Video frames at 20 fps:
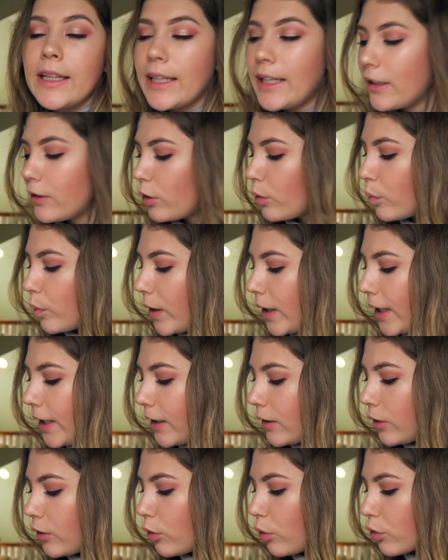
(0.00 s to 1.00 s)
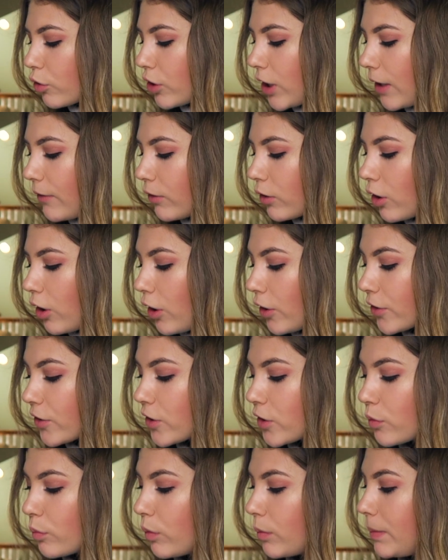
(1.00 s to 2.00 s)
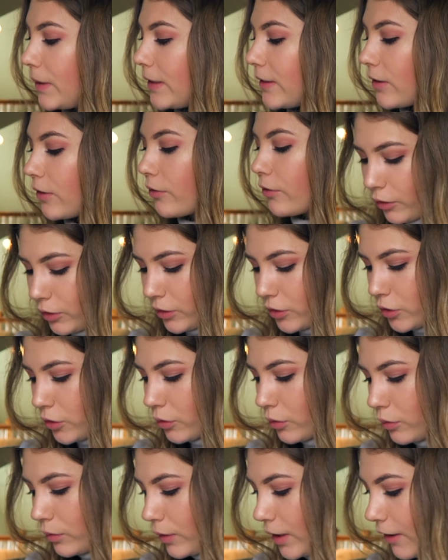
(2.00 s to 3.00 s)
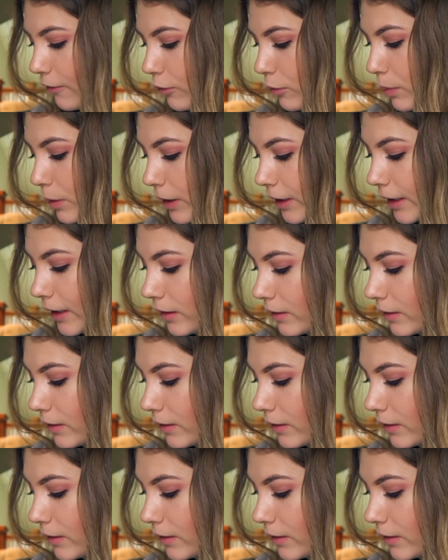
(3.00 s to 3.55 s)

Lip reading: Either way, your travel costs will be different to everybody